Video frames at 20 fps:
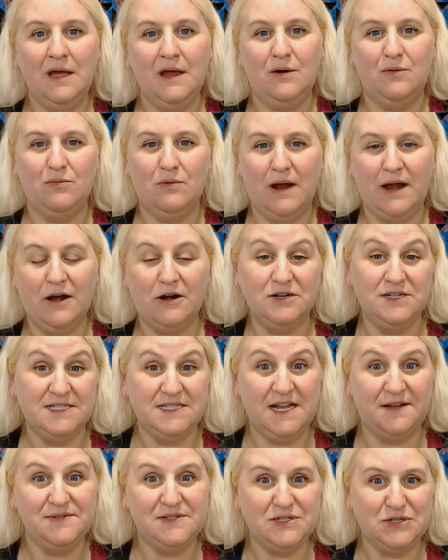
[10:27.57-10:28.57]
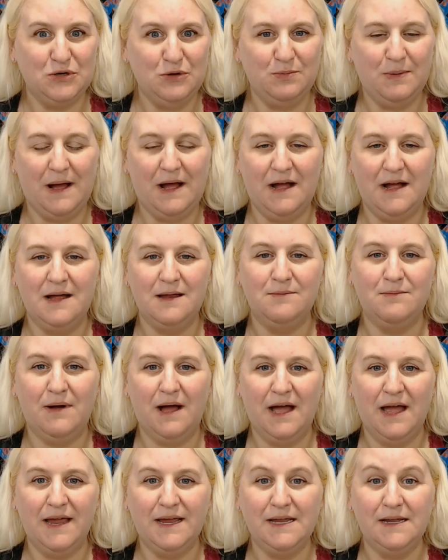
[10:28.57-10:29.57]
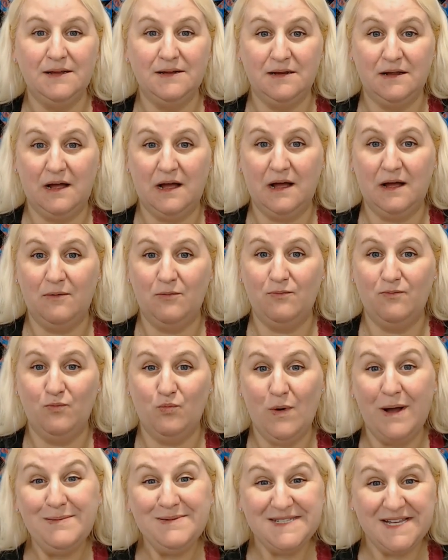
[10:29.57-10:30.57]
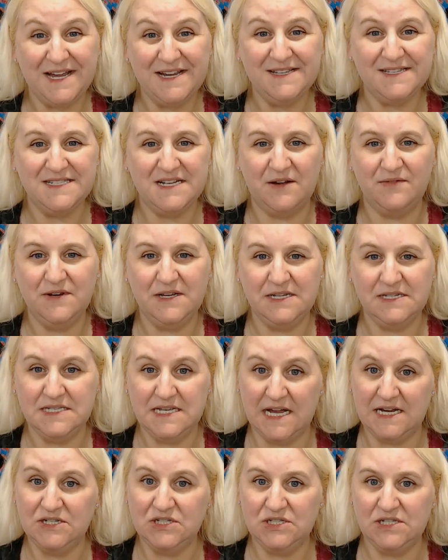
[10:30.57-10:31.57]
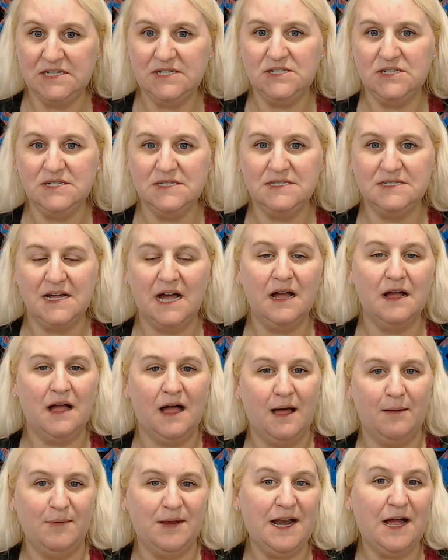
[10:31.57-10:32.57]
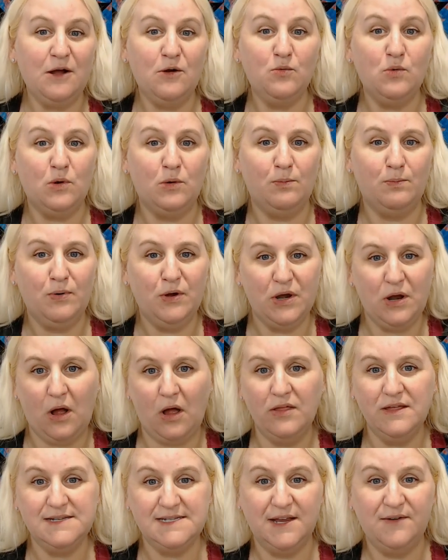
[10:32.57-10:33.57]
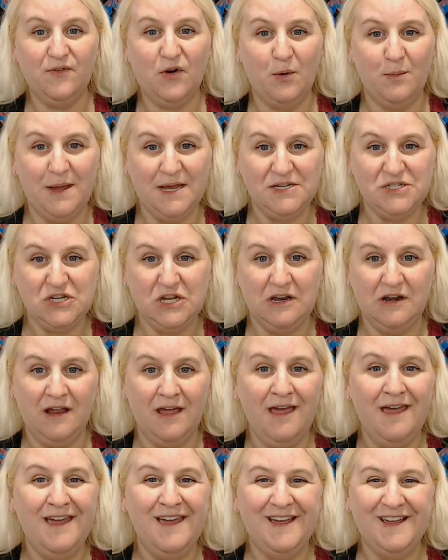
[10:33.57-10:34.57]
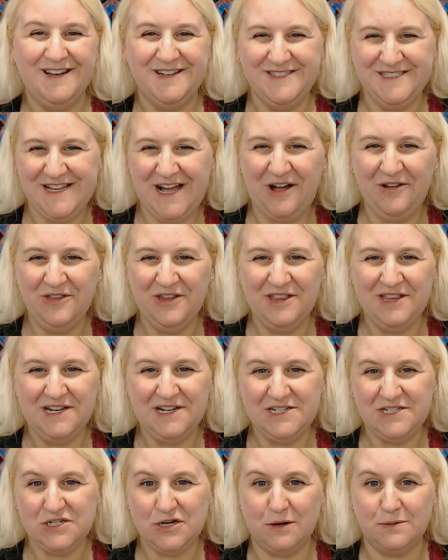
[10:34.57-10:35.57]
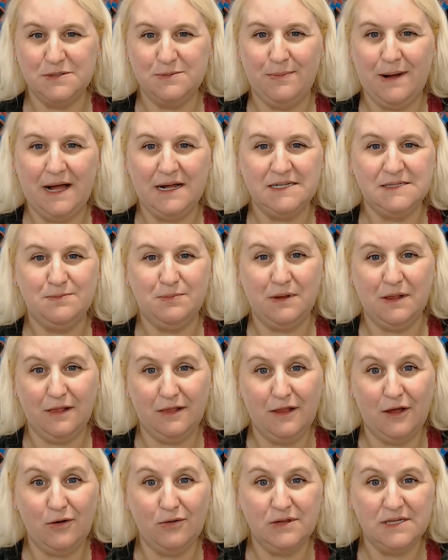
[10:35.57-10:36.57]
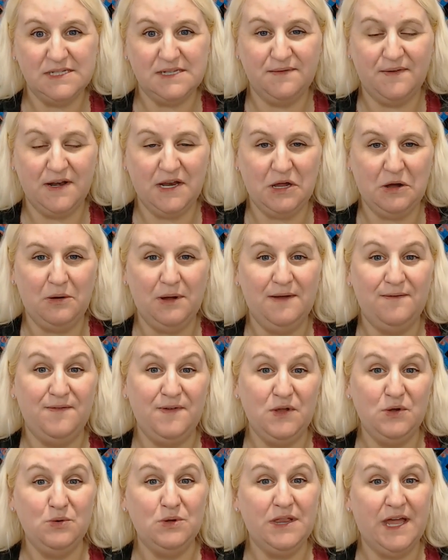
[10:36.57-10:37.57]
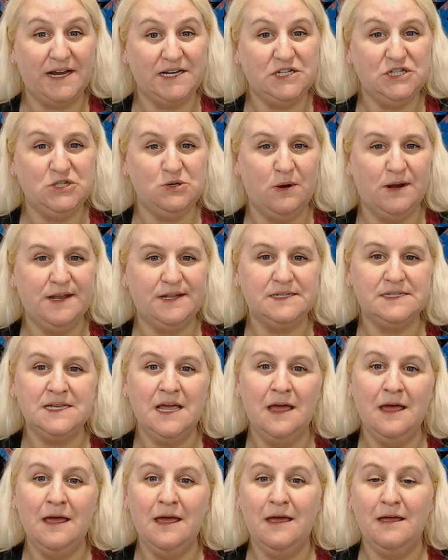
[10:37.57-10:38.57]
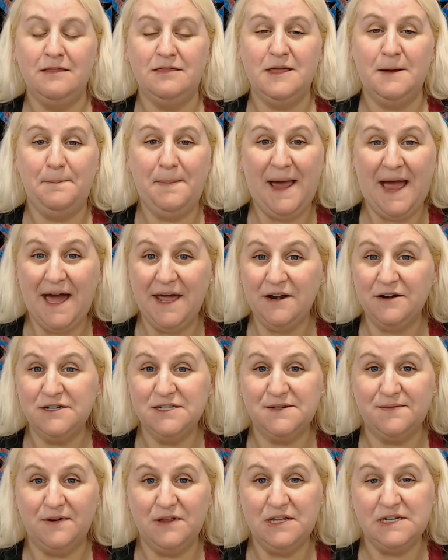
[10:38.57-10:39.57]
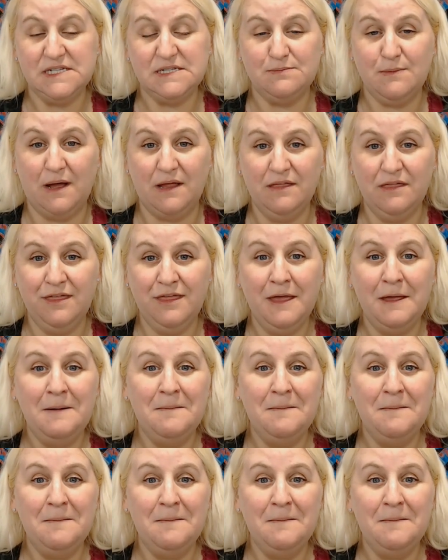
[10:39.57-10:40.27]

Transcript: right, or Steph Scoop on my um, website, stephanies-stitches.com. And I will put all this information down in the description box below this video if you would like to join us. The patterns for this month